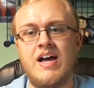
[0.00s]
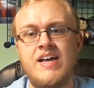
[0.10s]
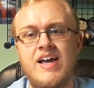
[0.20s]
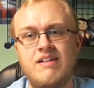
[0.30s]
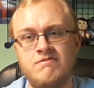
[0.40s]

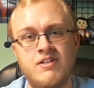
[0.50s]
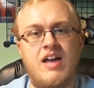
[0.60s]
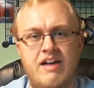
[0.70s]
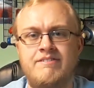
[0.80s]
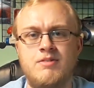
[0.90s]
I have
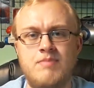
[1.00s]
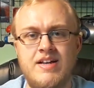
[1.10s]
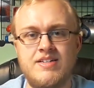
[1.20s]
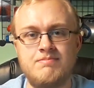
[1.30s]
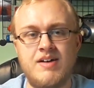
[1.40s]
ever
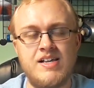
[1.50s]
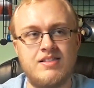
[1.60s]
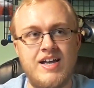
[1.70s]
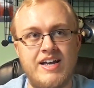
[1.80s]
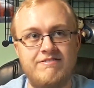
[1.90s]
met in my
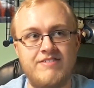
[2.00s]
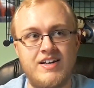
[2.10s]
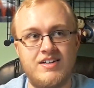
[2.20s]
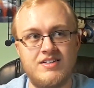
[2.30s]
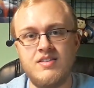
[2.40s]
life,
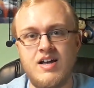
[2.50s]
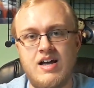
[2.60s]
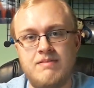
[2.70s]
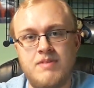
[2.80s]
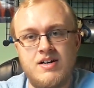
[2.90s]
and
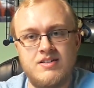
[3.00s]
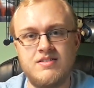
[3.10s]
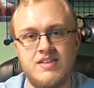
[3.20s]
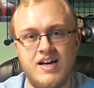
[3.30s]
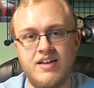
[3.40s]
I'm
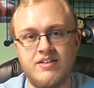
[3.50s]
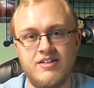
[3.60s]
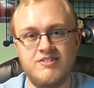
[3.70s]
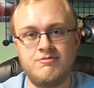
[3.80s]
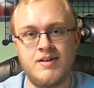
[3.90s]
honored that I
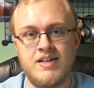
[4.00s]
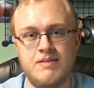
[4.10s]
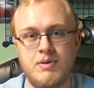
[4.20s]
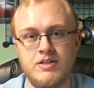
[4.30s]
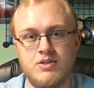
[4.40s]
could have been
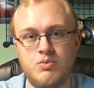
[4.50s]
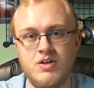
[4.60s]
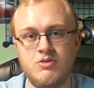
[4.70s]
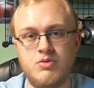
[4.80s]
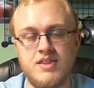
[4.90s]
able to
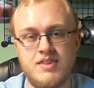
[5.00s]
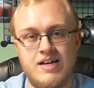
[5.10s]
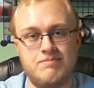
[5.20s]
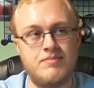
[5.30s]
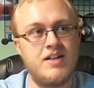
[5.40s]
work with
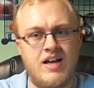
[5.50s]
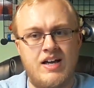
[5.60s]
them.